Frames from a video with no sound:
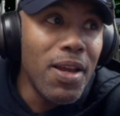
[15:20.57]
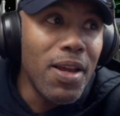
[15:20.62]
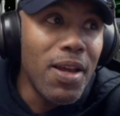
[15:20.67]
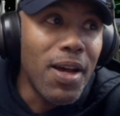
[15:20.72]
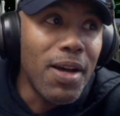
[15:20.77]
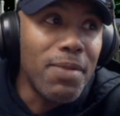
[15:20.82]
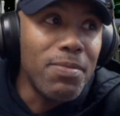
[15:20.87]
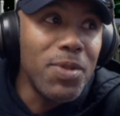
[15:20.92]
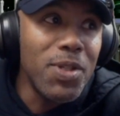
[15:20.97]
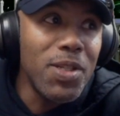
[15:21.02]

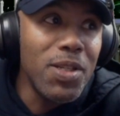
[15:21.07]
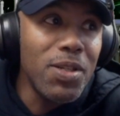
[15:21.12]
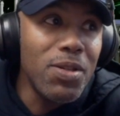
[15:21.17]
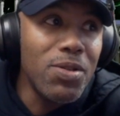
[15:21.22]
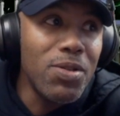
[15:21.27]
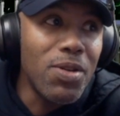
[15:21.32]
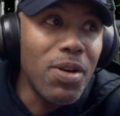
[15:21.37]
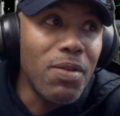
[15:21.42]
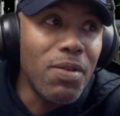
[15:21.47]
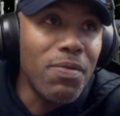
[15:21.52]
I'm still
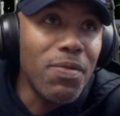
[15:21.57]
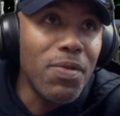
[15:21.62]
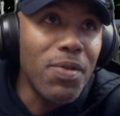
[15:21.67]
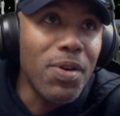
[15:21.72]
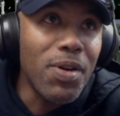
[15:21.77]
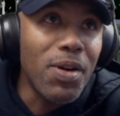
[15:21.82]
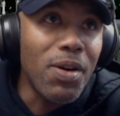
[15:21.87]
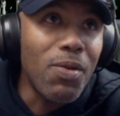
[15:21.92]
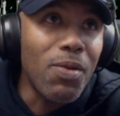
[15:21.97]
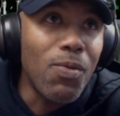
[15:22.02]
trying to
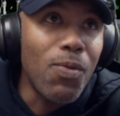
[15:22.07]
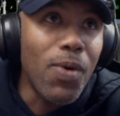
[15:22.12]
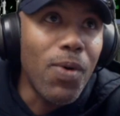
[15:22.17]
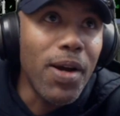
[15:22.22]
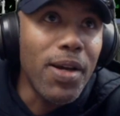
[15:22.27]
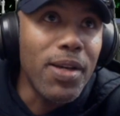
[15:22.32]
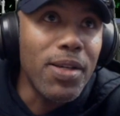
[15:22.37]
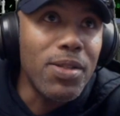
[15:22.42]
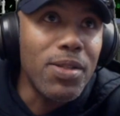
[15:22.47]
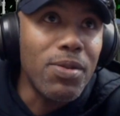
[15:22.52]
figure out
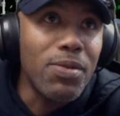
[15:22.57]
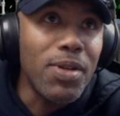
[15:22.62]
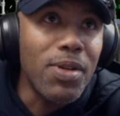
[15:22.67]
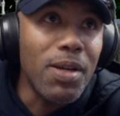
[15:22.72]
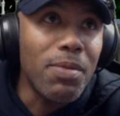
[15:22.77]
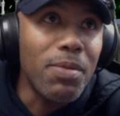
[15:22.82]
why he's so damn